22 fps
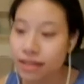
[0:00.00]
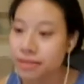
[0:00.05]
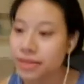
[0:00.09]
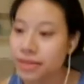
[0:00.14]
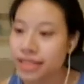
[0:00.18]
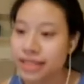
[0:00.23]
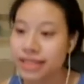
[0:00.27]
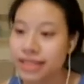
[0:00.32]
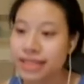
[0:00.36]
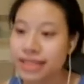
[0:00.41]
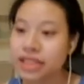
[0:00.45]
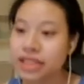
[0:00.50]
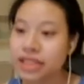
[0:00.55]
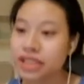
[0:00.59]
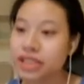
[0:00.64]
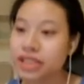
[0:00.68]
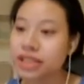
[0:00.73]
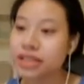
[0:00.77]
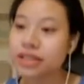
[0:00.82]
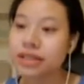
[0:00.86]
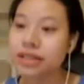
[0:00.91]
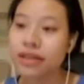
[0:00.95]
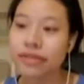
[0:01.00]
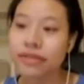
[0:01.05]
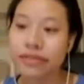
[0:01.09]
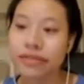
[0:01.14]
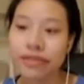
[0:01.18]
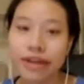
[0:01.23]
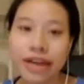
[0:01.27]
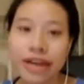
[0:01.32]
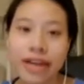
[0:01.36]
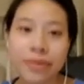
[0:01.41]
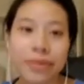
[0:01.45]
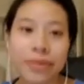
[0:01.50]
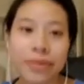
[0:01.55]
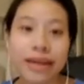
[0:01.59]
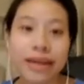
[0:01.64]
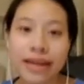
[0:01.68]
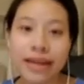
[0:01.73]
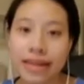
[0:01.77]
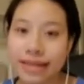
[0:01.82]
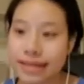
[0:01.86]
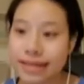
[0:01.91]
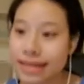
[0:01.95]
molestation, rape,
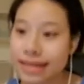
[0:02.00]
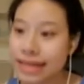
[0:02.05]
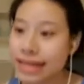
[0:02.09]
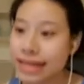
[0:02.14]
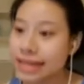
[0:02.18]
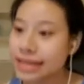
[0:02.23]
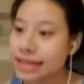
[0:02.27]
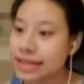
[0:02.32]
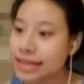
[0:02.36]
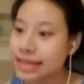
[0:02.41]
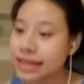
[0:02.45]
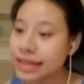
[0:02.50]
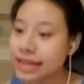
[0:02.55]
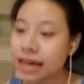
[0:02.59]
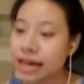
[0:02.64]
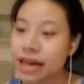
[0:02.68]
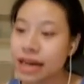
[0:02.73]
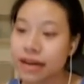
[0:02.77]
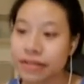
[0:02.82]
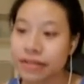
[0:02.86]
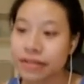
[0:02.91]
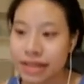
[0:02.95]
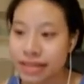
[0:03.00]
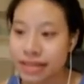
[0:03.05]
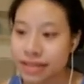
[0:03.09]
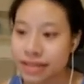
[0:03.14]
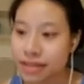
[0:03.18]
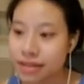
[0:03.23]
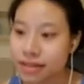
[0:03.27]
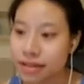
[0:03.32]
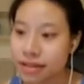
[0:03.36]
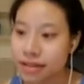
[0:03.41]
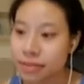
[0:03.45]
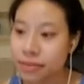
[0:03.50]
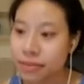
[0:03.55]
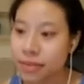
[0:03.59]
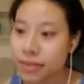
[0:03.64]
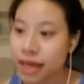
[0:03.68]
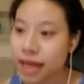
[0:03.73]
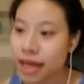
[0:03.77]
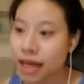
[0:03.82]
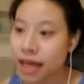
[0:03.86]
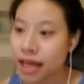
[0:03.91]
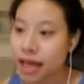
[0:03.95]
incest, racism,
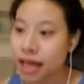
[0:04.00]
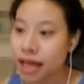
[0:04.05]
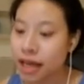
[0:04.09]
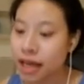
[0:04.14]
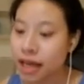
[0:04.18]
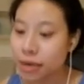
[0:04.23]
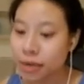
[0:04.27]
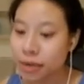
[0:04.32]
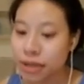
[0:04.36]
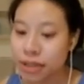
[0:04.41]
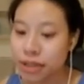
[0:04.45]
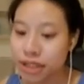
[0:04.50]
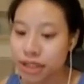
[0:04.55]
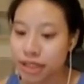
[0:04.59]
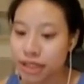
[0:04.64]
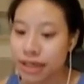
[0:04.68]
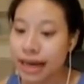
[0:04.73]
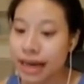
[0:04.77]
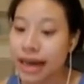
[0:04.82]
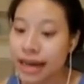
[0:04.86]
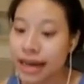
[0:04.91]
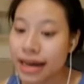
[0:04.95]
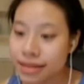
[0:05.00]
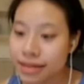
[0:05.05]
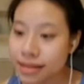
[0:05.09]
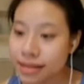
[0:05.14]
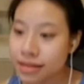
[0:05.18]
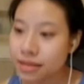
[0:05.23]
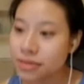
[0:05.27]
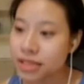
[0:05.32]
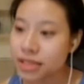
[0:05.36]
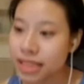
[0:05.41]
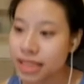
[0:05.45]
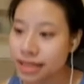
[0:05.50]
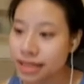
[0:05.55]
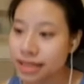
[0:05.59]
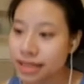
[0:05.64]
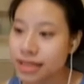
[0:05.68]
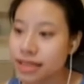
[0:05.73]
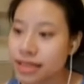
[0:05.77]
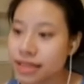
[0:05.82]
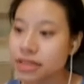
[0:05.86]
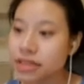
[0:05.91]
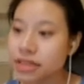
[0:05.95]
which has subjected
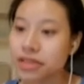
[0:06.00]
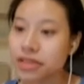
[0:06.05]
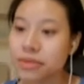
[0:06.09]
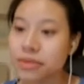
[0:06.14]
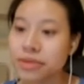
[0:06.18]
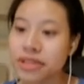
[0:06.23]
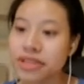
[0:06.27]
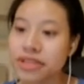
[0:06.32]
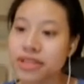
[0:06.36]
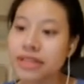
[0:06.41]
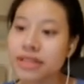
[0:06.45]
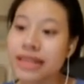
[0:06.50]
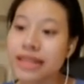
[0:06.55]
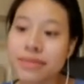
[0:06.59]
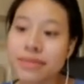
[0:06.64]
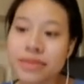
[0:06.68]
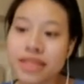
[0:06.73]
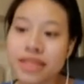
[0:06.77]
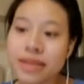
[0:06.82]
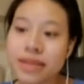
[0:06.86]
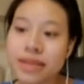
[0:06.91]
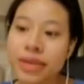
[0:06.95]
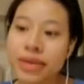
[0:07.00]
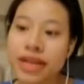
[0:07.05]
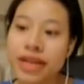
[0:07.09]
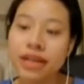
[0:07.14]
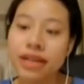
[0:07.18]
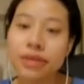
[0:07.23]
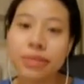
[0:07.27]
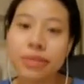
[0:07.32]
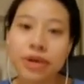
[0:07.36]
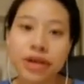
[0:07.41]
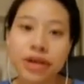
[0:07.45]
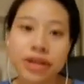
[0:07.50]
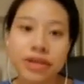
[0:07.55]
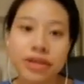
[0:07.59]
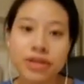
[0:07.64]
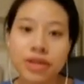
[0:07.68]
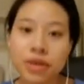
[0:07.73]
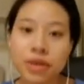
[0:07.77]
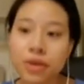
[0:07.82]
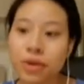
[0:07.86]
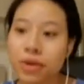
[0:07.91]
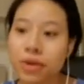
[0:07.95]
it to numerous attempts at banning the book in
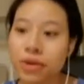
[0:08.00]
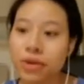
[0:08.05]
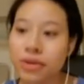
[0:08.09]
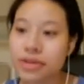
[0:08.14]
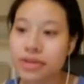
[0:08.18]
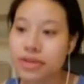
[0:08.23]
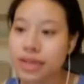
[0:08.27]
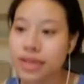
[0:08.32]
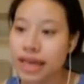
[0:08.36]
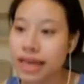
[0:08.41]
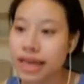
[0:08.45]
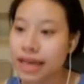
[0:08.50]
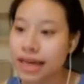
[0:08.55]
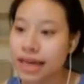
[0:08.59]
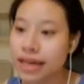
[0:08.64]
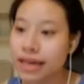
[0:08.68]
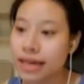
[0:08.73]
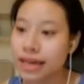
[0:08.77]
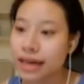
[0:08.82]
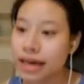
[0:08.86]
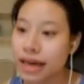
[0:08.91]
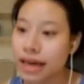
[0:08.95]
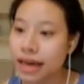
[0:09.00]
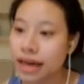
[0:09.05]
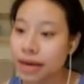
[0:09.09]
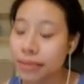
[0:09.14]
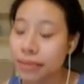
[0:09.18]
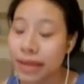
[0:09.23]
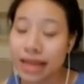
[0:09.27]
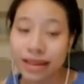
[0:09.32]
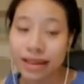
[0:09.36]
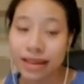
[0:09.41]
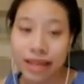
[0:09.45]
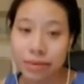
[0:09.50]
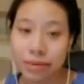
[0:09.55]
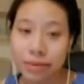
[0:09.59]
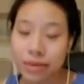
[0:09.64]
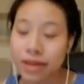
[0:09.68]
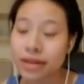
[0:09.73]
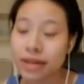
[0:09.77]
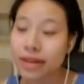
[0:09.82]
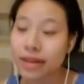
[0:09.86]
schools and in